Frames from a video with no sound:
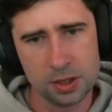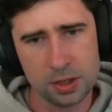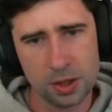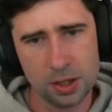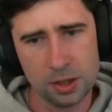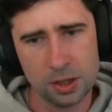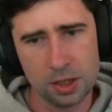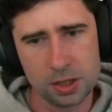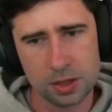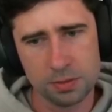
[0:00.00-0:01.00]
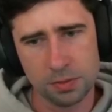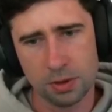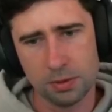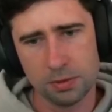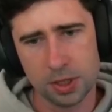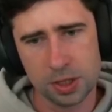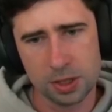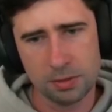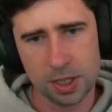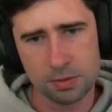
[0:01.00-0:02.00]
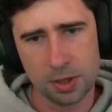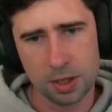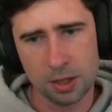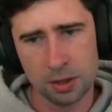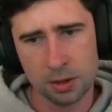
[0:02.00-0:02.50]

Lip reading: So I think this is probably just the best play.